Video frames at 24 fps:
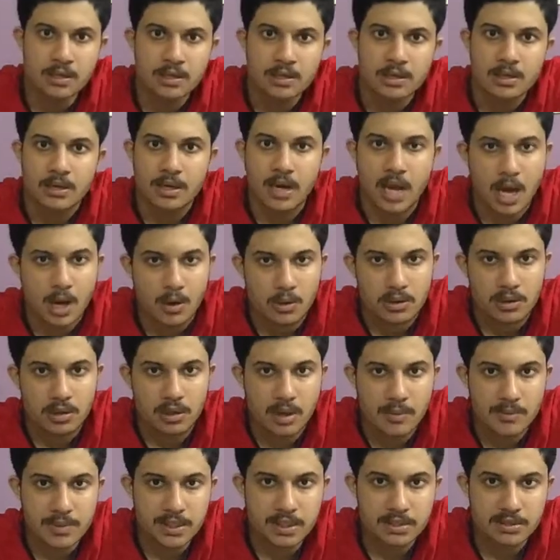Now,
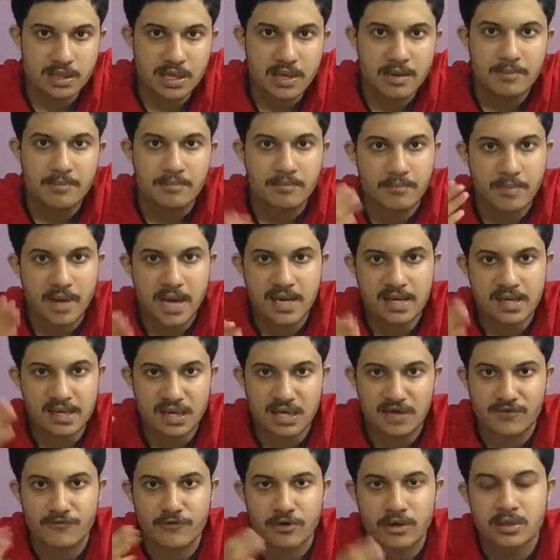coming to the married
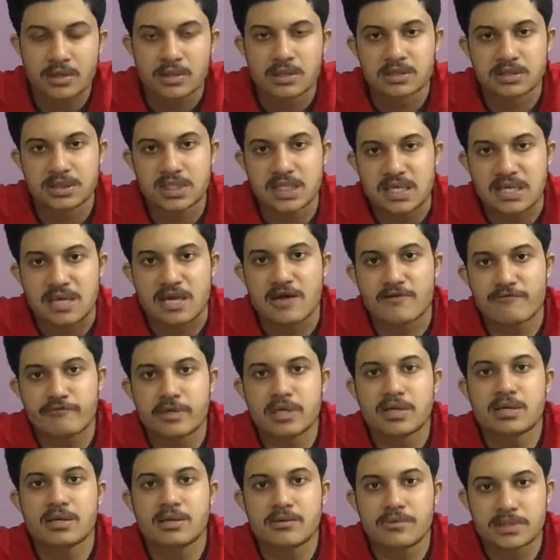life. See,
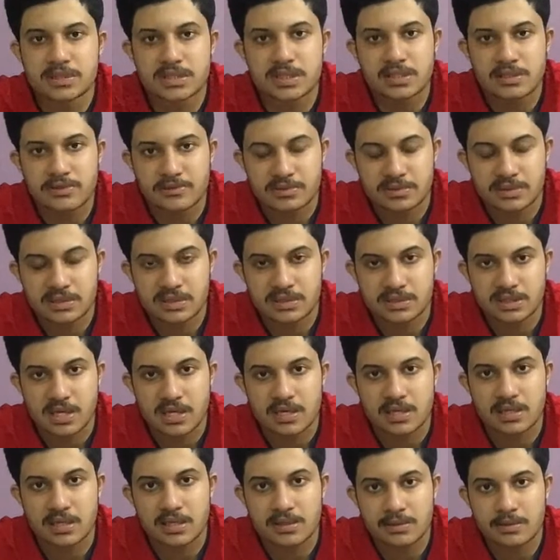every individual divisional
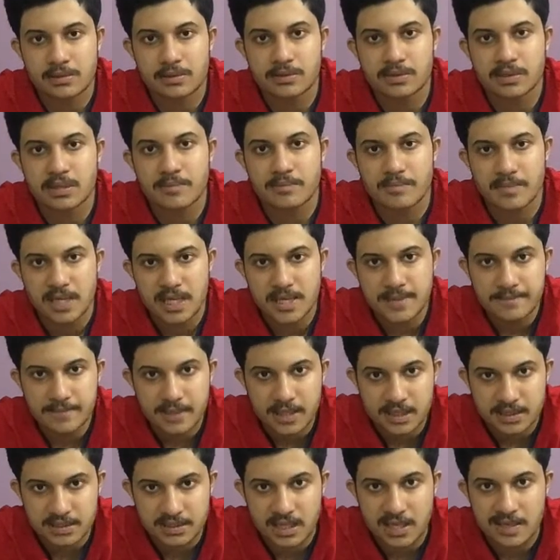chart, including the main
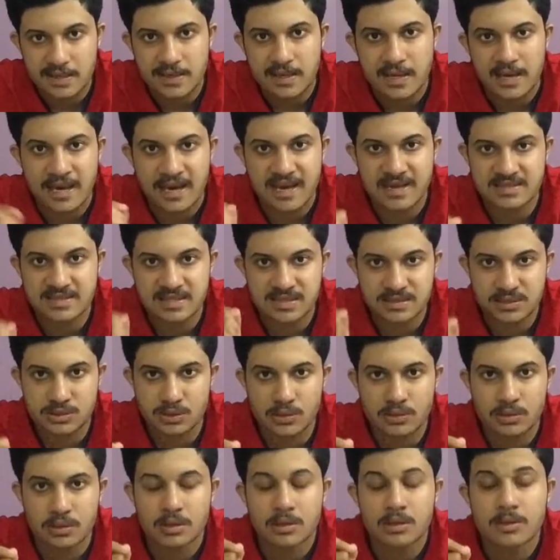birth chart, has its
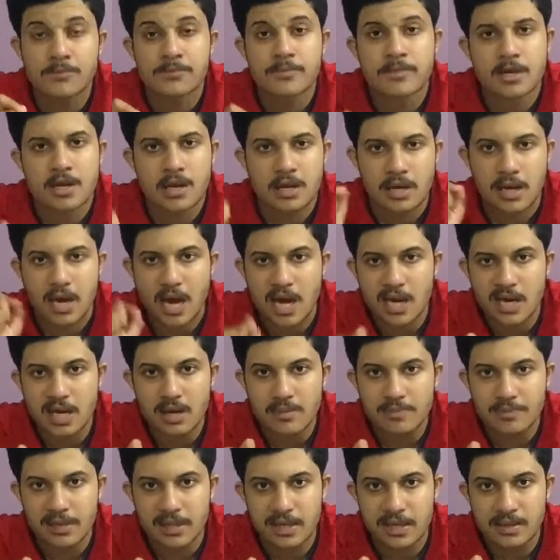own
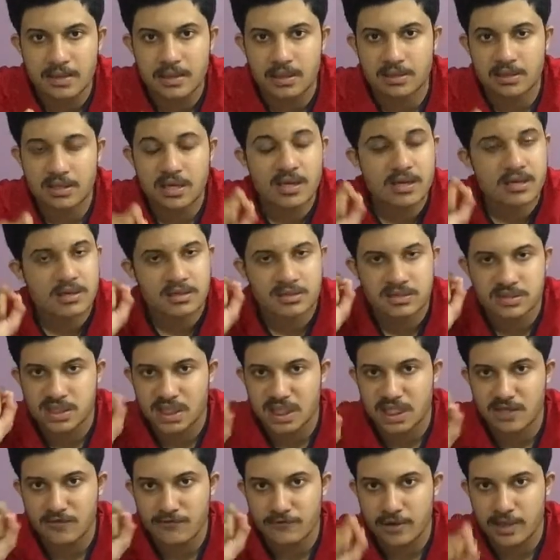Karaka planet or the
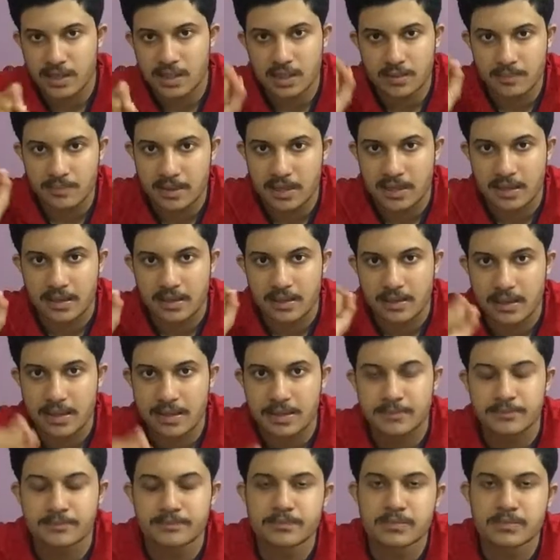significator planet, right?